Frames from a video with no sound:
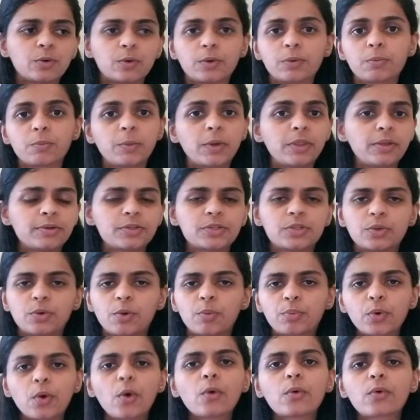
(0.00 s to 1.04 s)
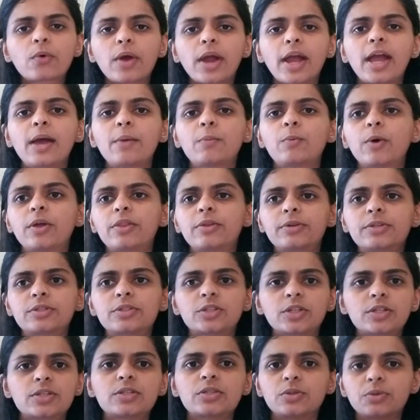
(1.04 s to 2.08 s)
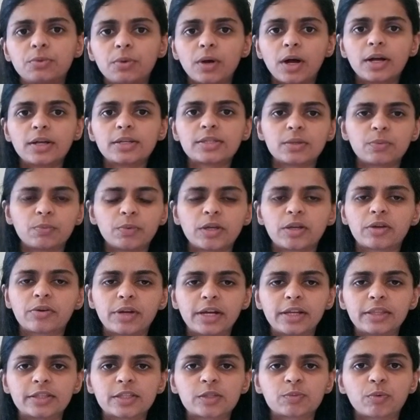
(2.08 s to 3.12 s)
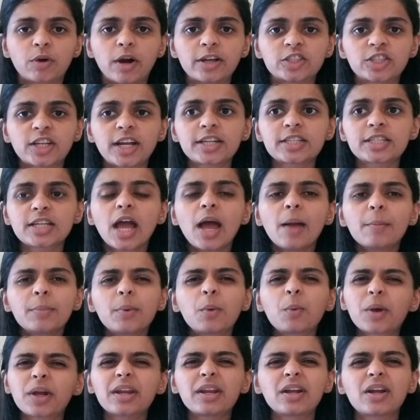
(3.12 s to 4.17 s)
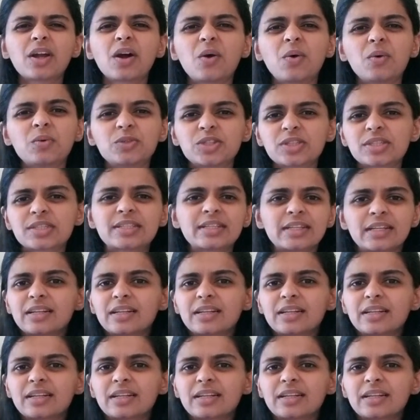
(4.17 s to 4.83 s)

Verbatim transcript: or whether it's through a program, whether it's just through us and we created this project, but we're gonna go just